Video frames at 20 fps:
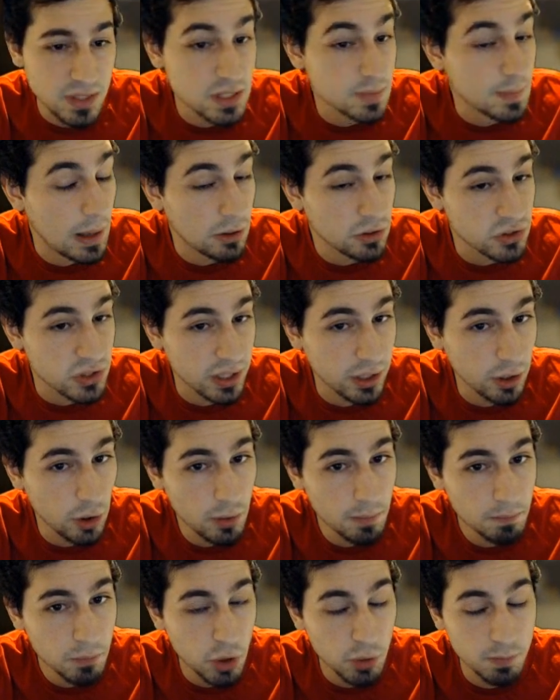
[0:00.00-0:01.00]
Spell
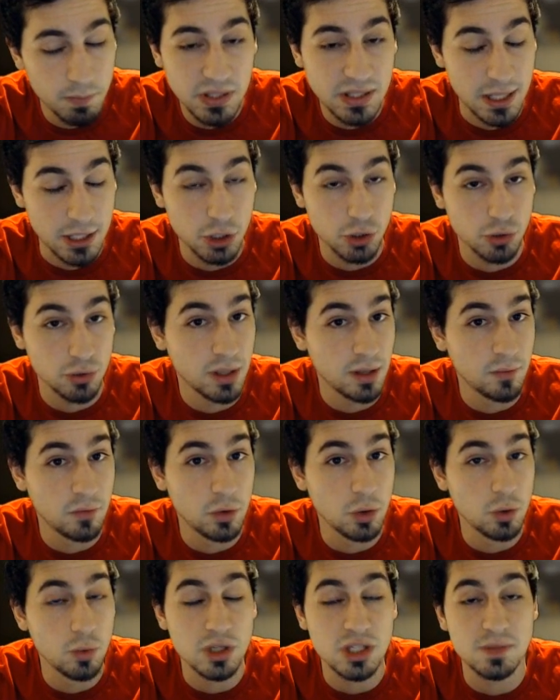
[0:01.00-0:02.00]
Slinger could potentially give
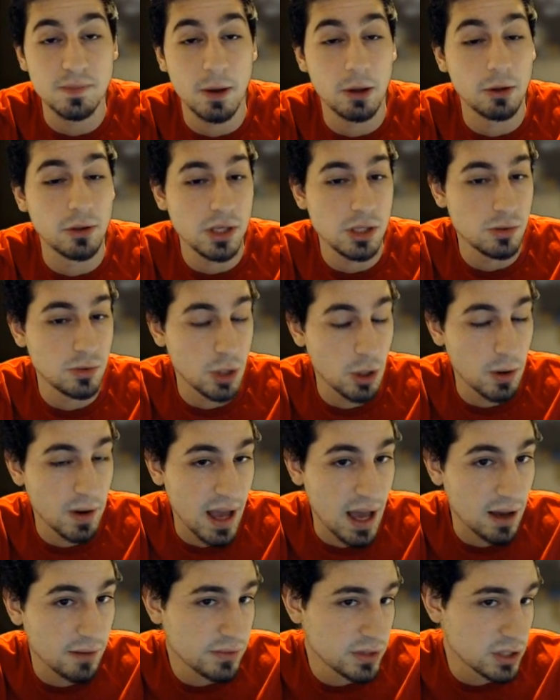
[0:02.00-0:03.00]
you a spell that you don't
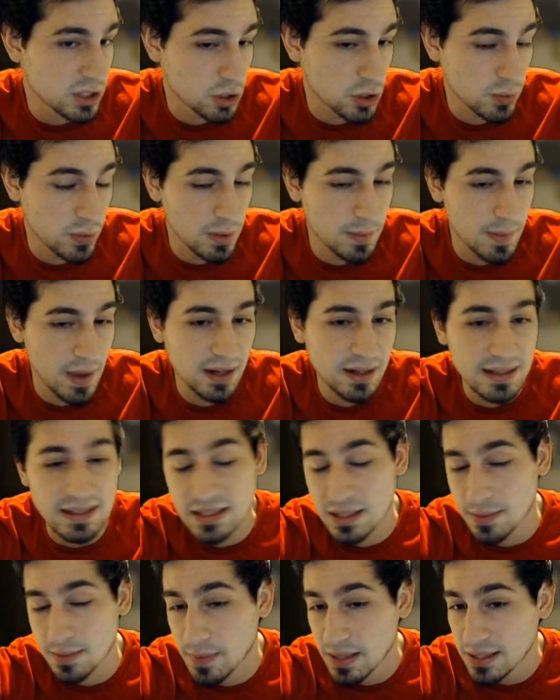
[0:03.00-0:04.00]
have. It's a 3 mana.
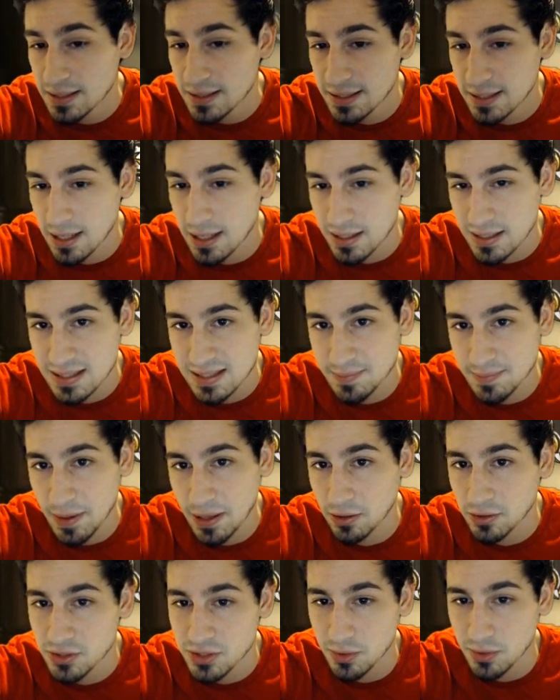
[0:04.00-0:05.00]
It's a minion, not a
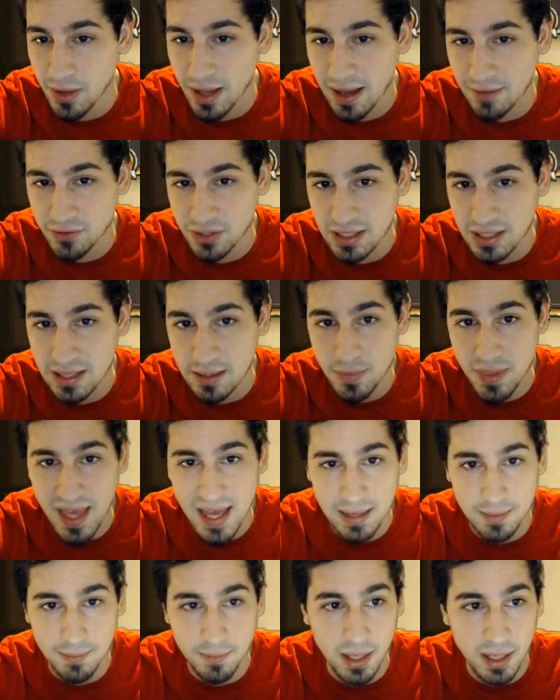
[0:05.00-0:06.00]
spell, so we'll have to keep
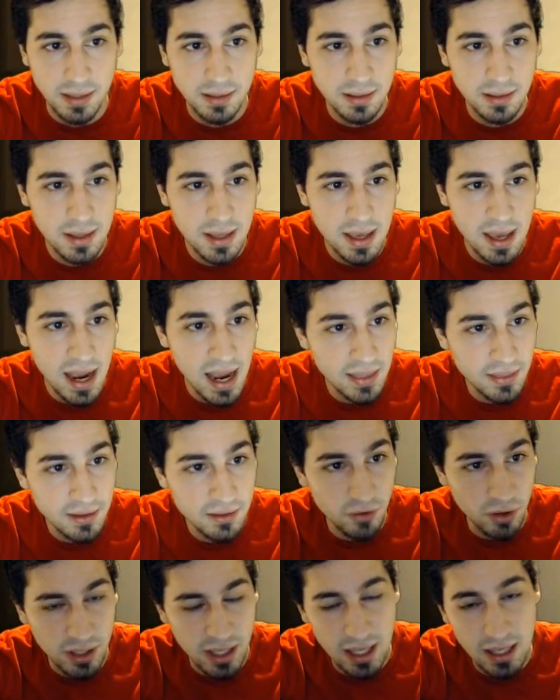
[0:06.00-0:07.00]
that in mind. And
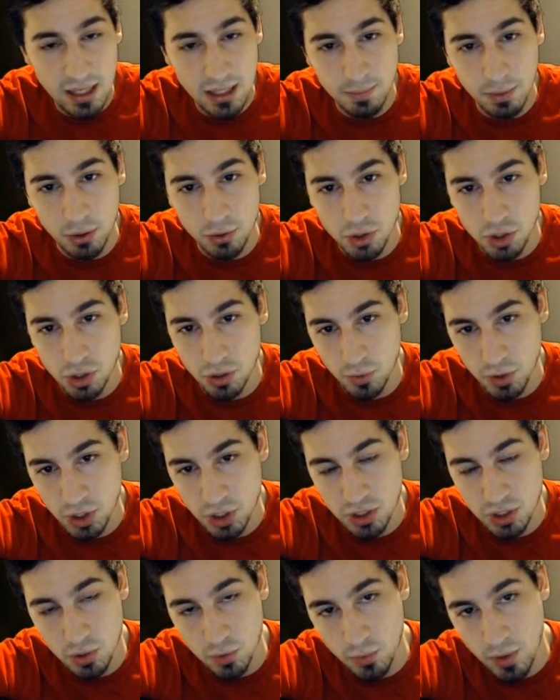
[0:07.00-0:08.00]
then Volcanic Potion, which
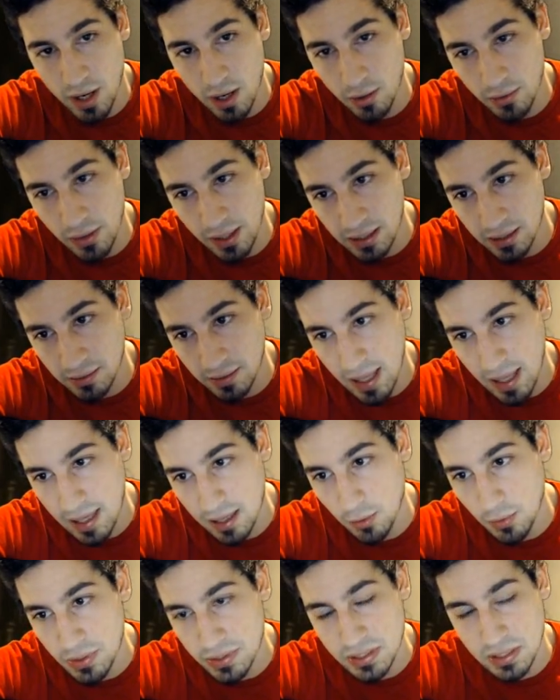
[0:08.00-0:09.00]
is a rare that
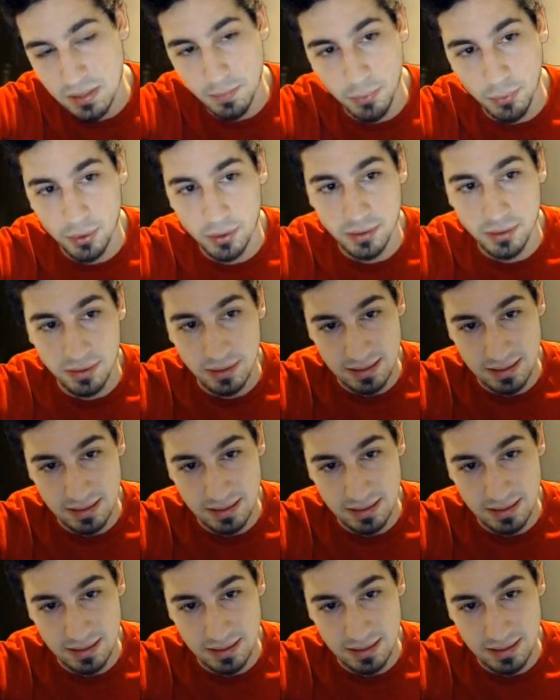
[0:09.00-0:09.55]
AoEs the board.